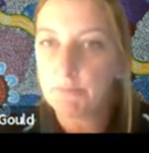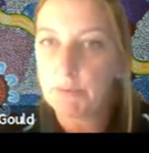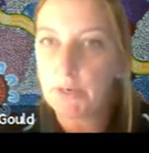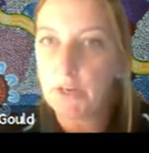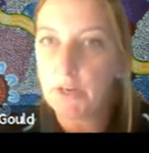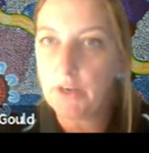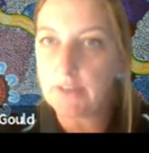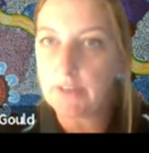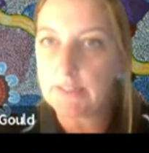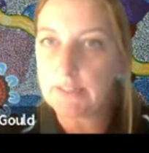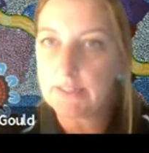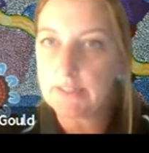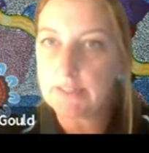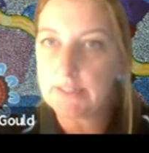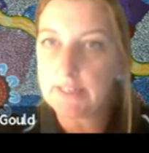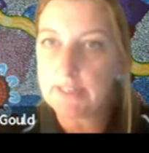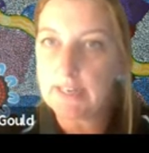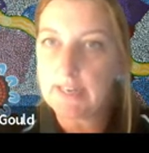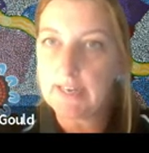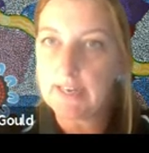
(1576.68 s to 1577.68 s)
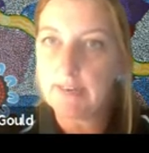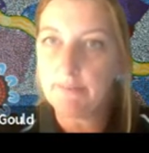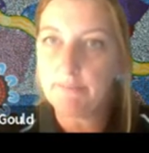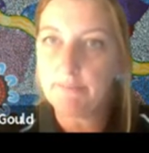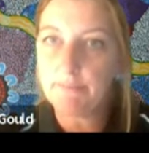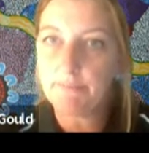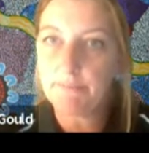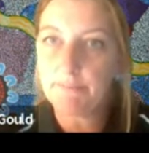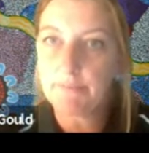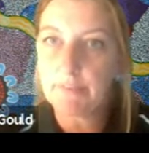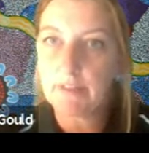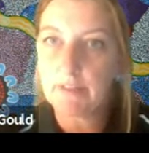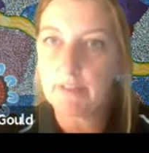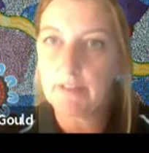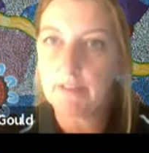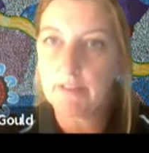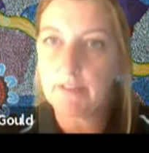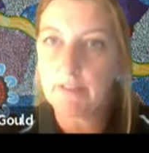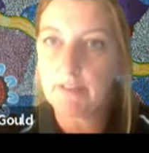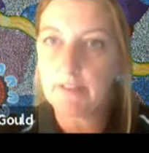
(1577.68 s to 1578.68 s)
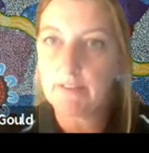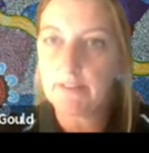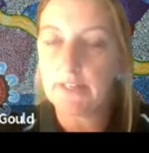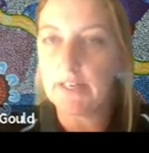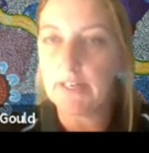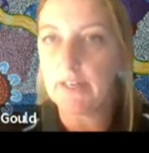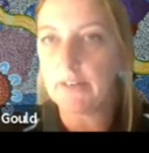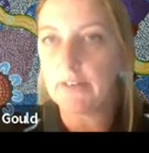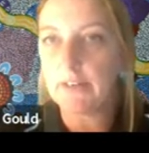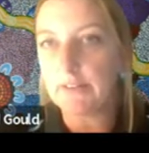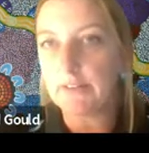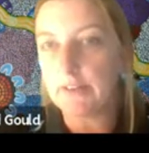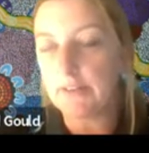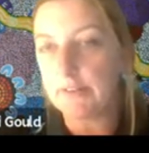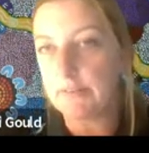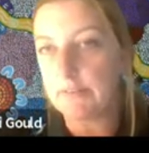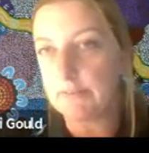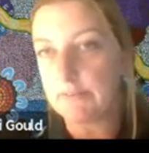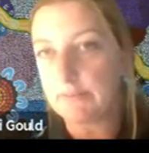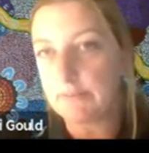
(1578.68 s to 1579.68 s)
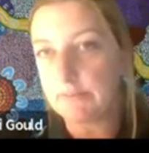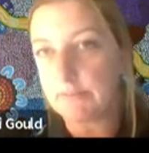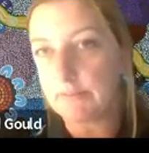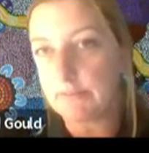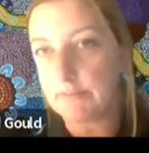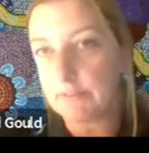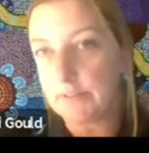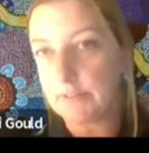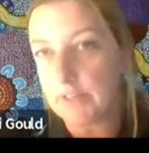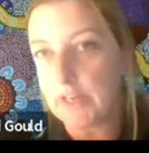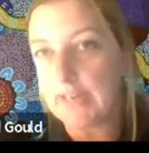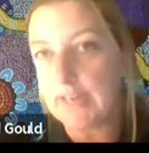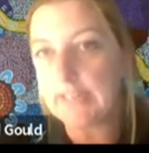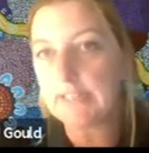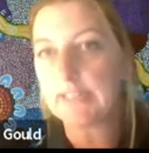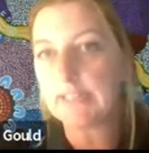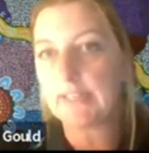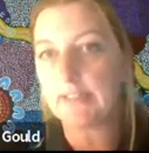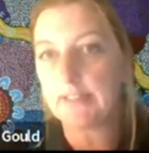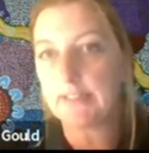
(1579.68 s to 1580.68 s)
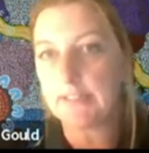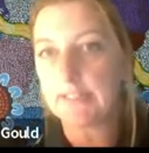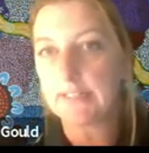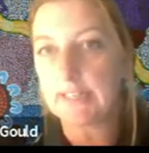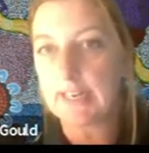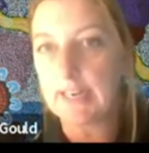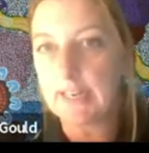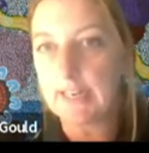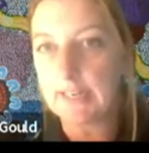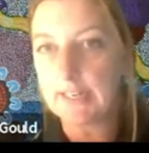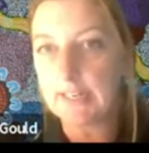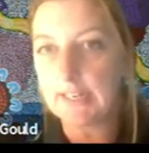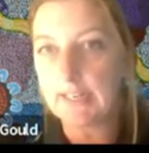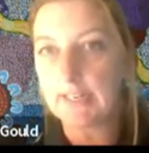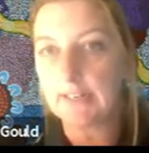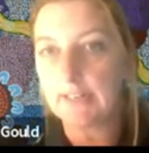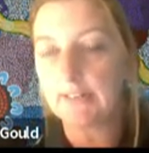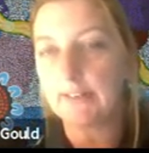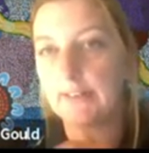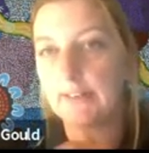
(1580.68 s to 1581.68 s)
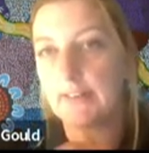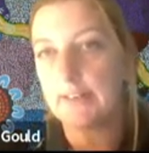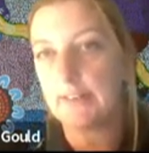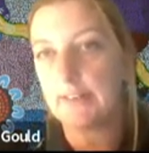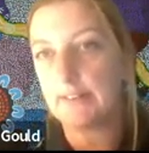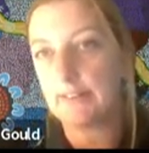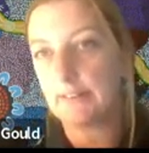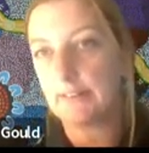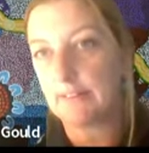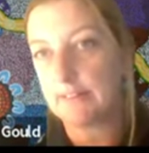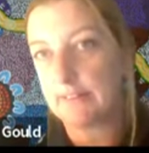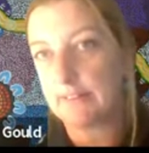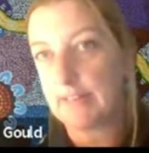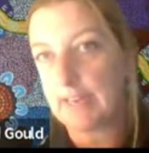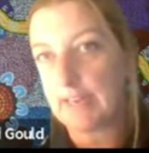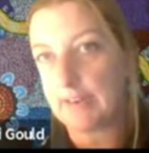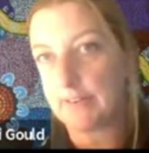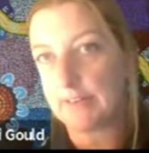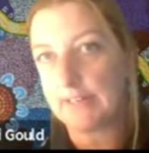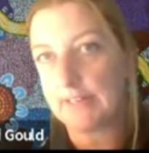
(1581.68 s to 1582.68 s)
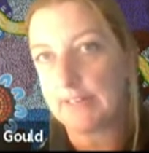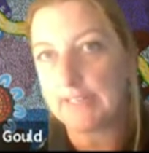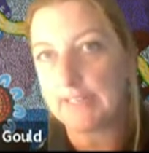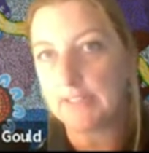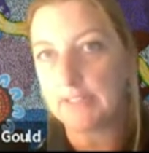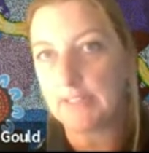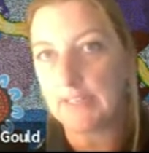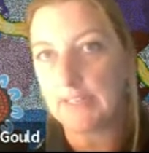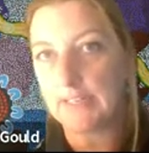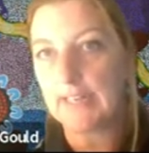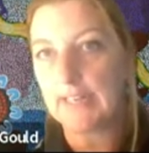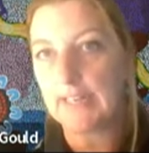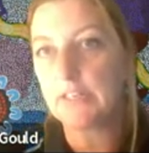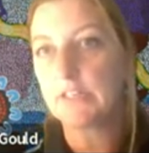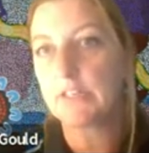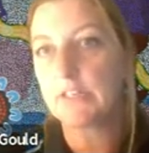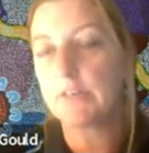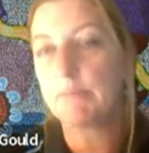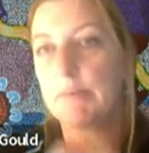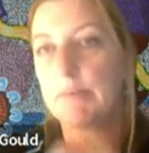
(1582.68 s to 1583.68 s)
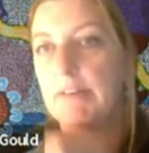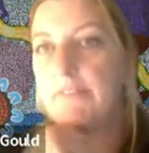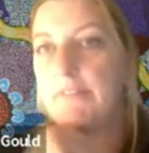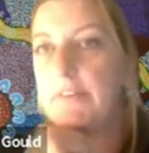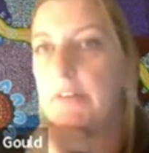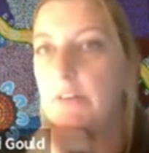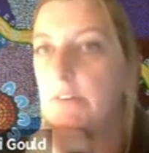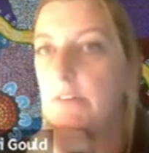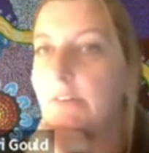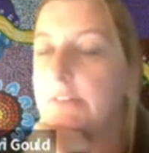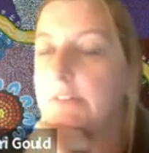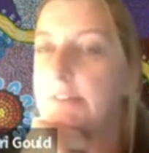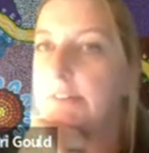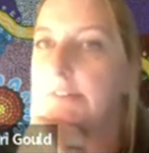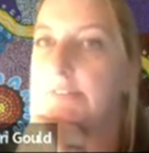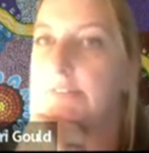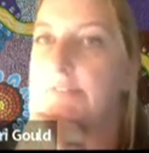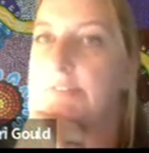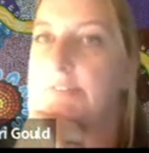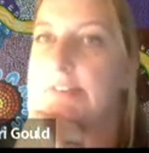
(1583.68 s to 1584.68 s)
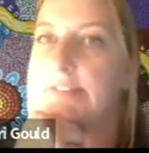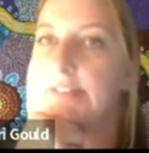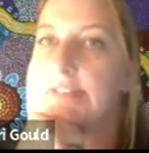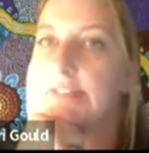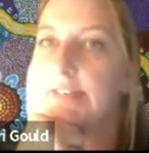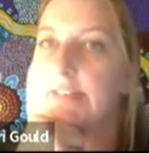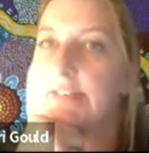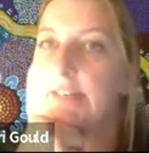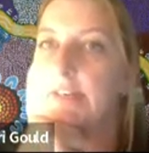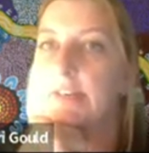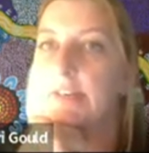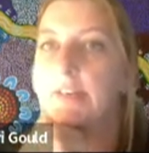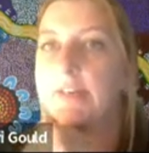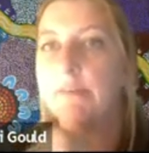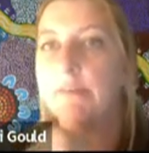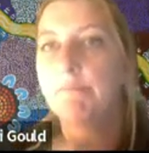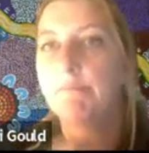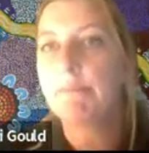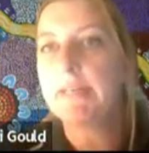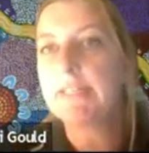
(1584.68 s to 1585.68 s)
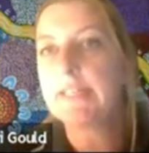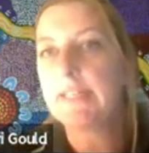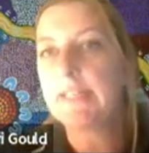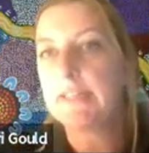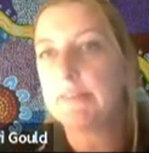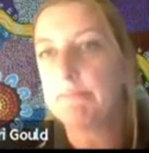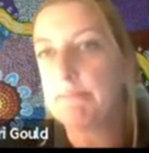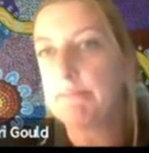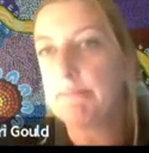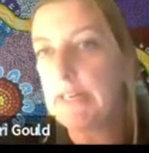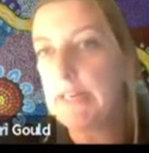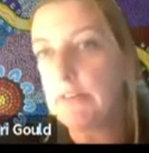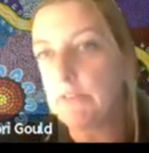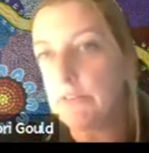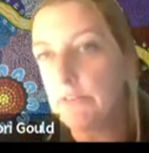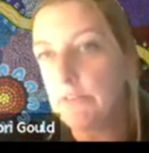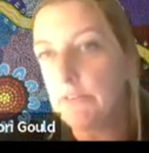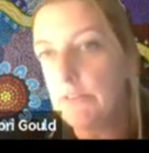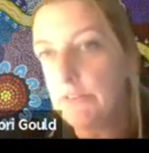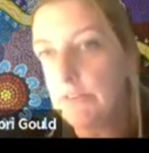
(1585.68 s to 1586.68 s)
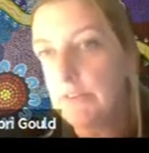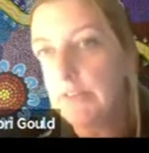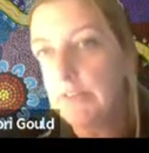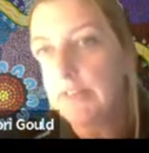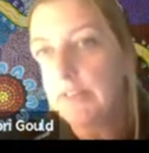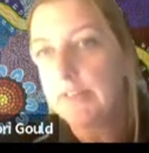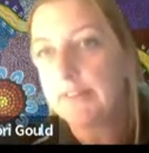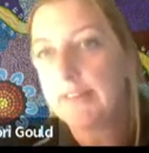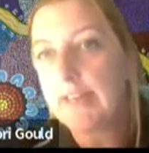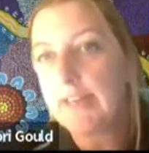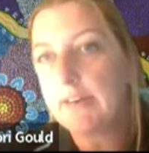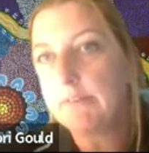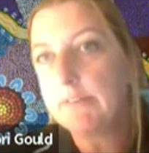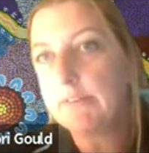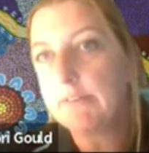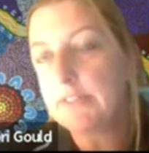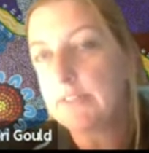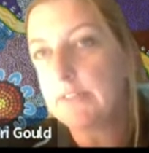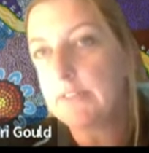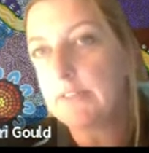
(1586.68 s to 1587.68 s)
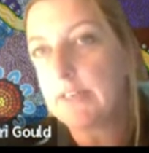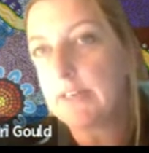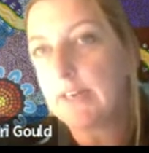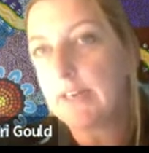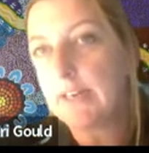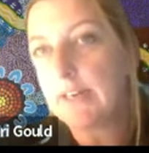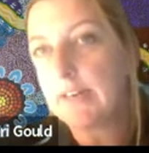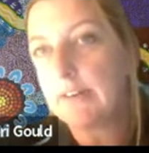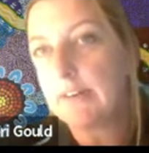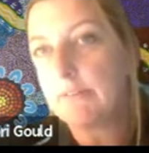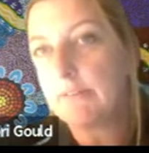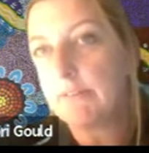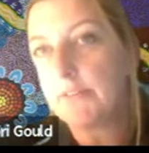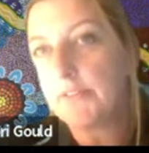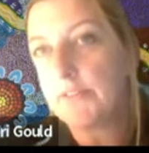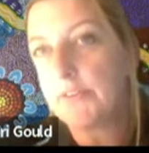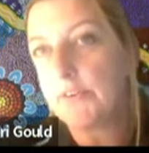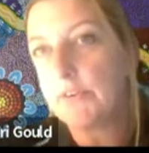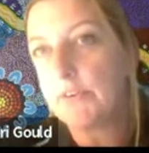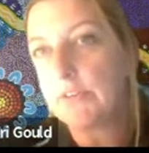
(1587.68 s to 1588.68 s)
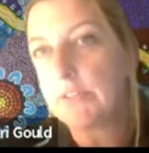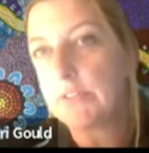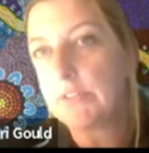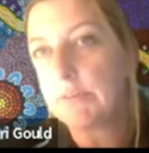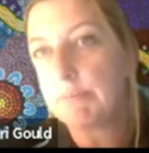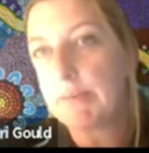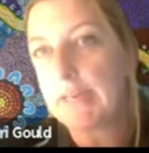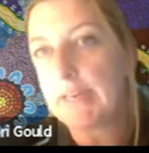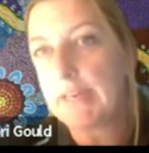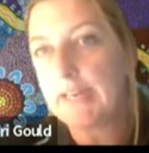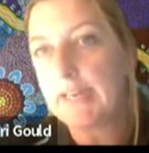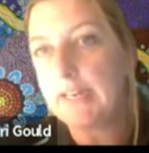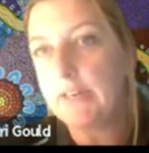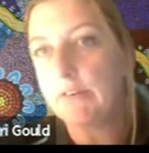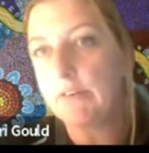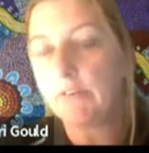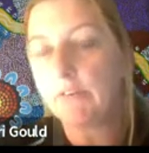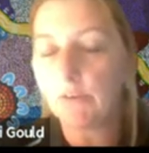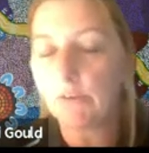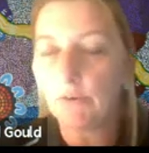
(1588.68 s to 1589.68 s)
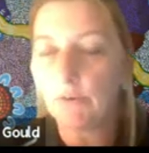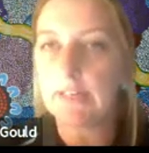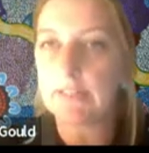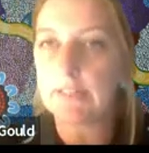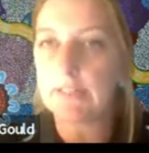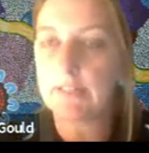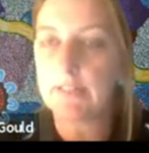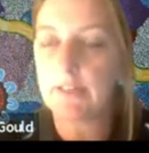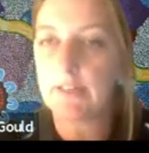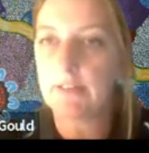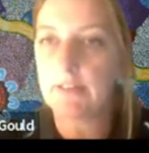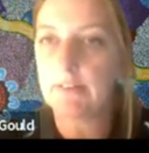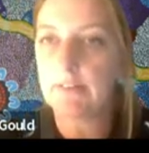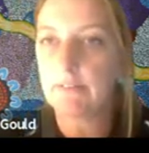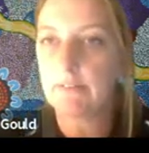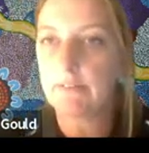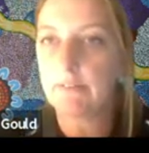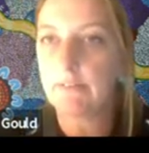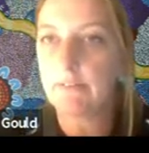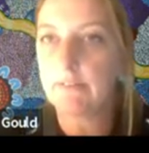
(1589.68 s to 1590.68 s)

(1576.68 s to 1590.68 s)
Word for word: plots um, the, the light and the dark and, and how it linked to latitude. But if you look at the fuzzy bit in the middle, that was uh, thought to be, or quite certain